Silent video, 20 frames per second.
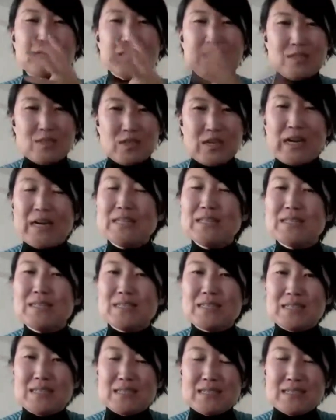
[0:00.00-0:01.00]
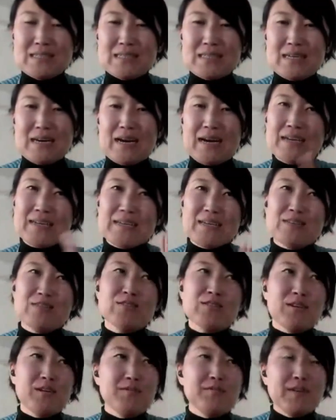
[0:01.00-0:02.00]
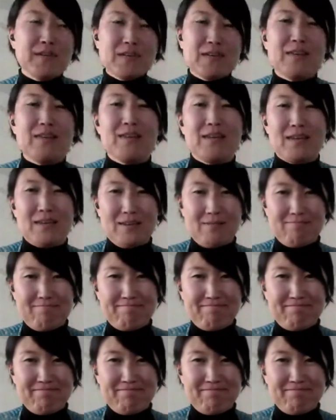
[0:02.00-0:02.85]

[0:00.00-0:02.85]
these challenges, I can solve anything,